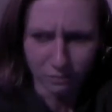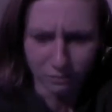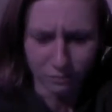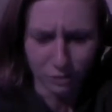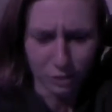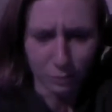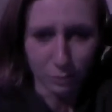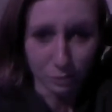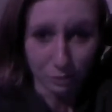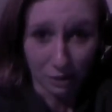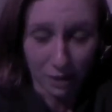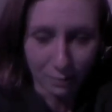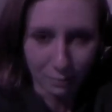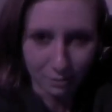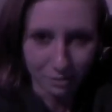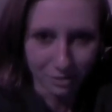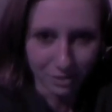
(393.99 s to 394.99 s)

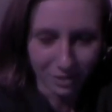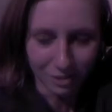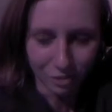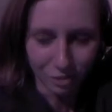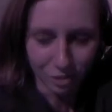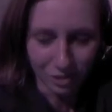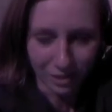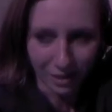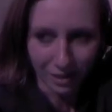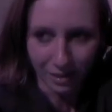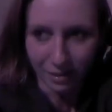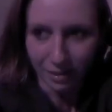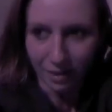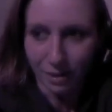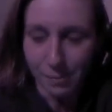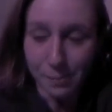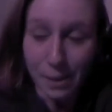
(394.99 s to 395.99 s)
subscribers, I should say,
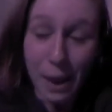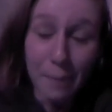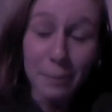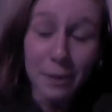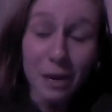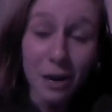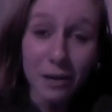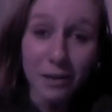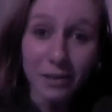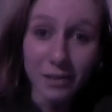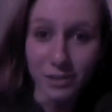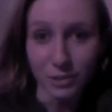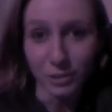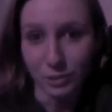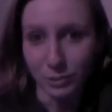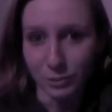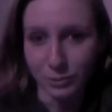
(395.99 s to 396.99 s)
happy
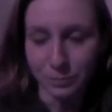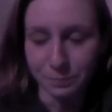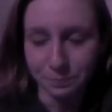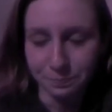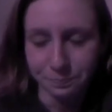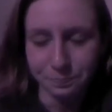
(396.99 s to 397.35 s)
Hanukkah to you.